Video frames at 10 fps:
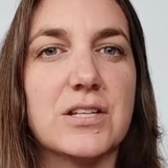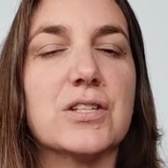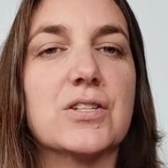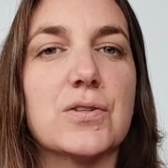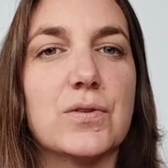
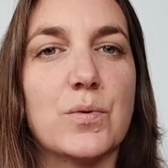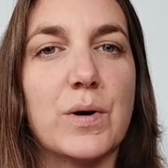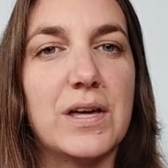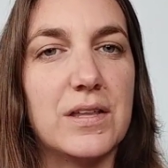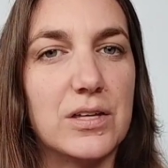tissue the
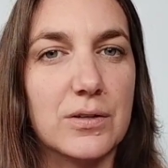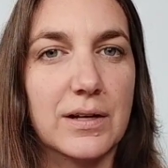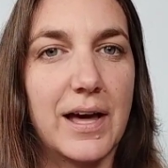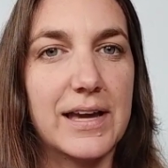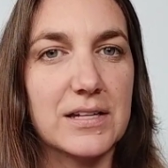way that you'd
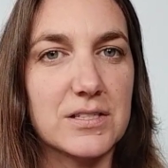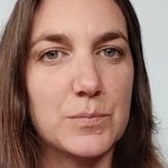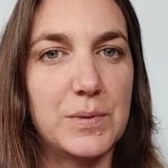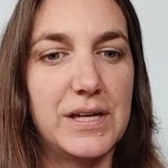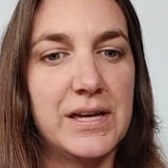like it to
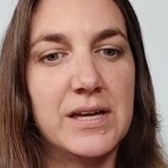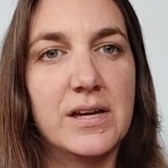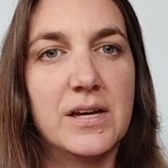be,